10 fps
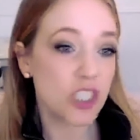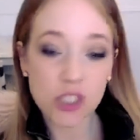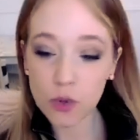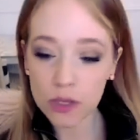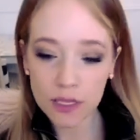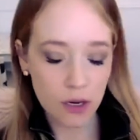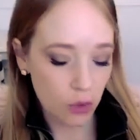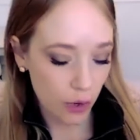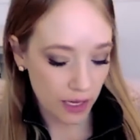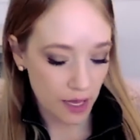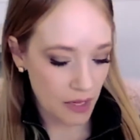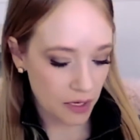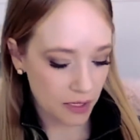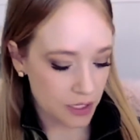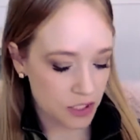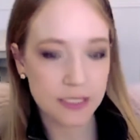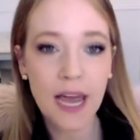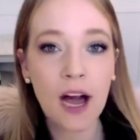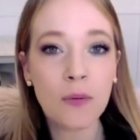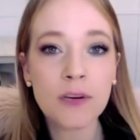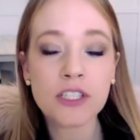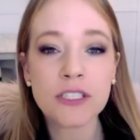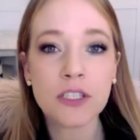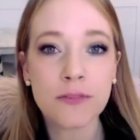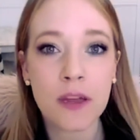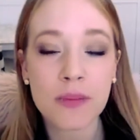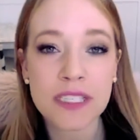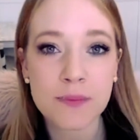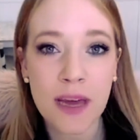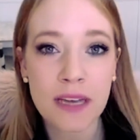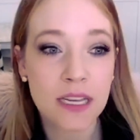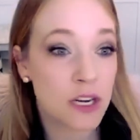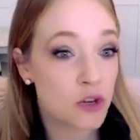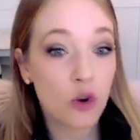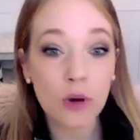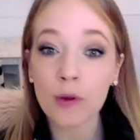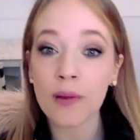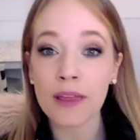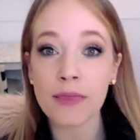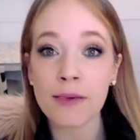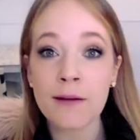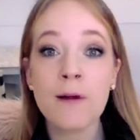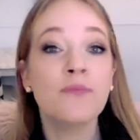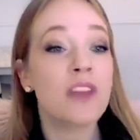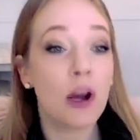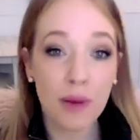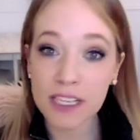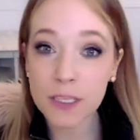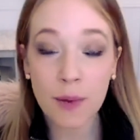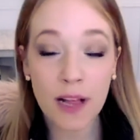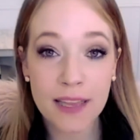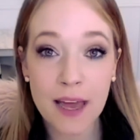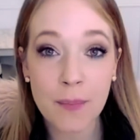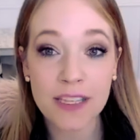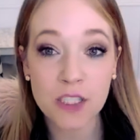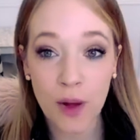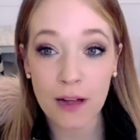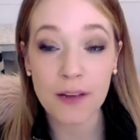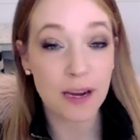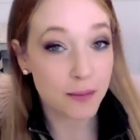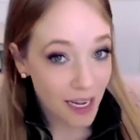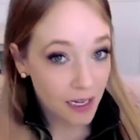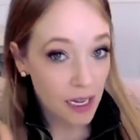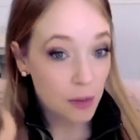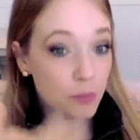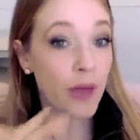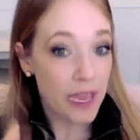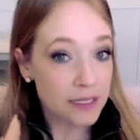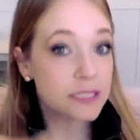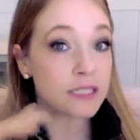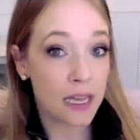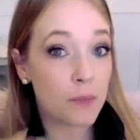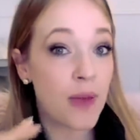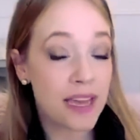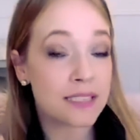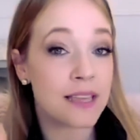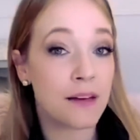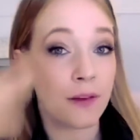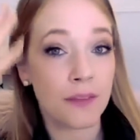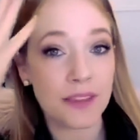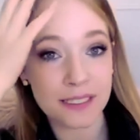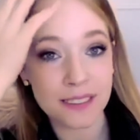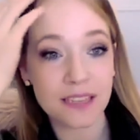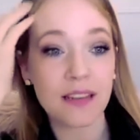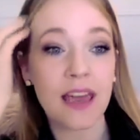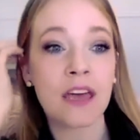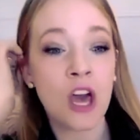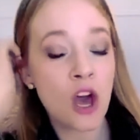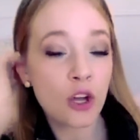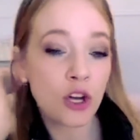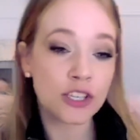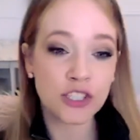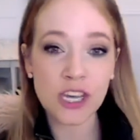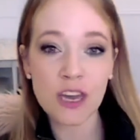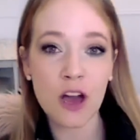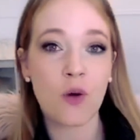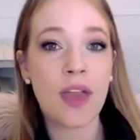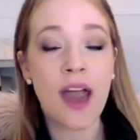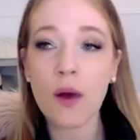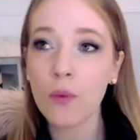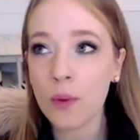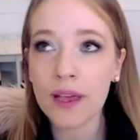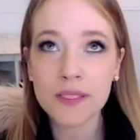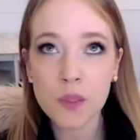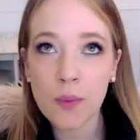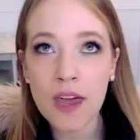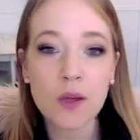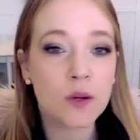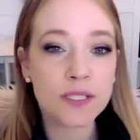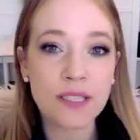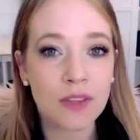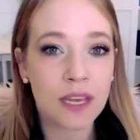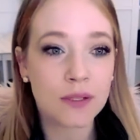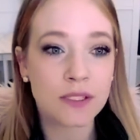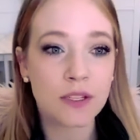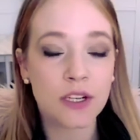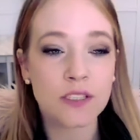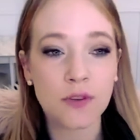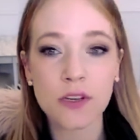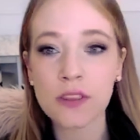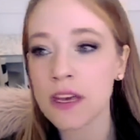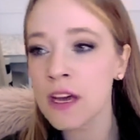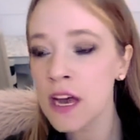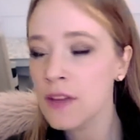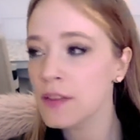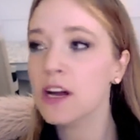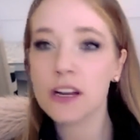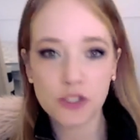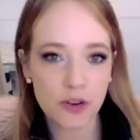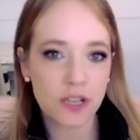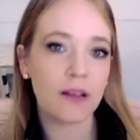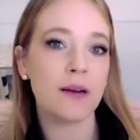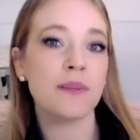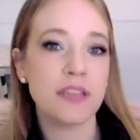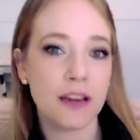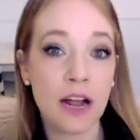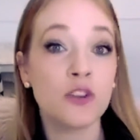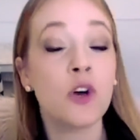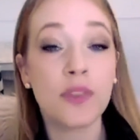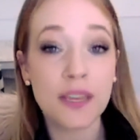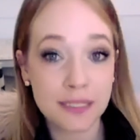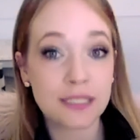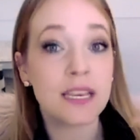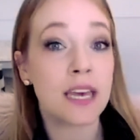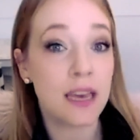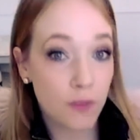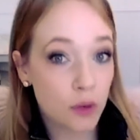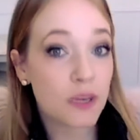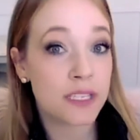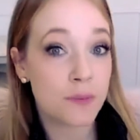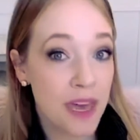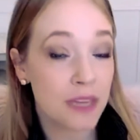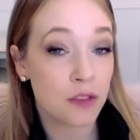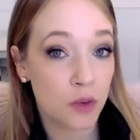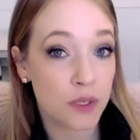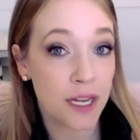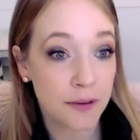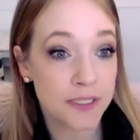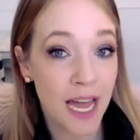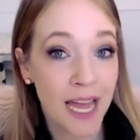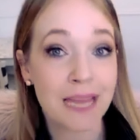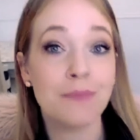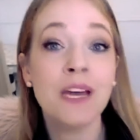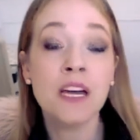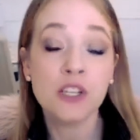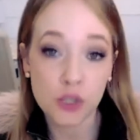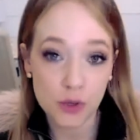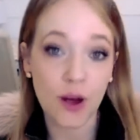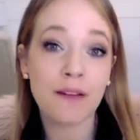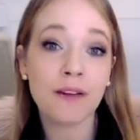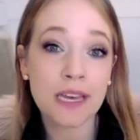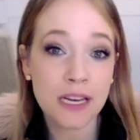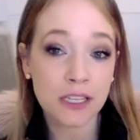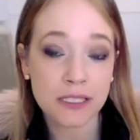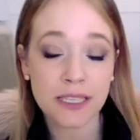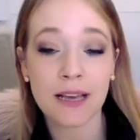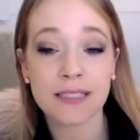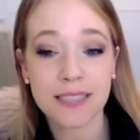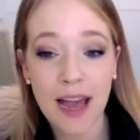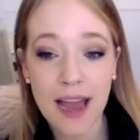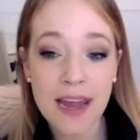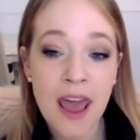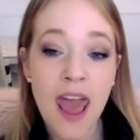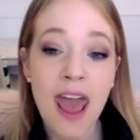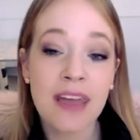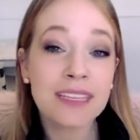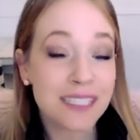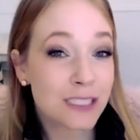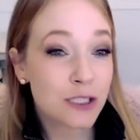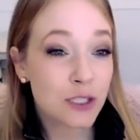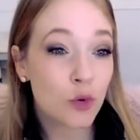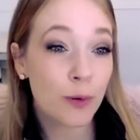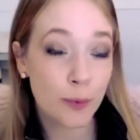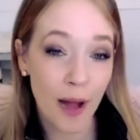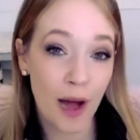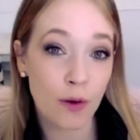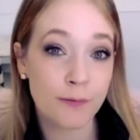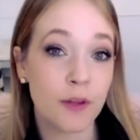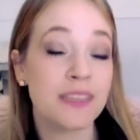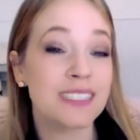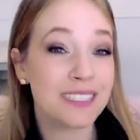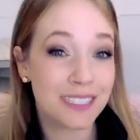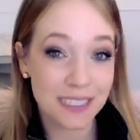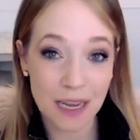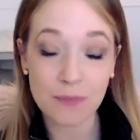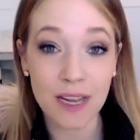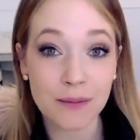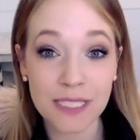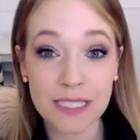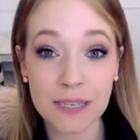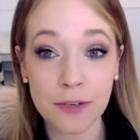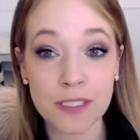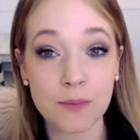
do a little quick calculations. How much does your family spend in a normal month? Now multiply that by 12. And I'm talking base, like base level. This isn't like cushy oh yeah well we also pay you know $7000 for the the country club and da, da, da no this is like if you need to make it through a tough time do you have a year set aside and this is super powerful this is sometimes the difference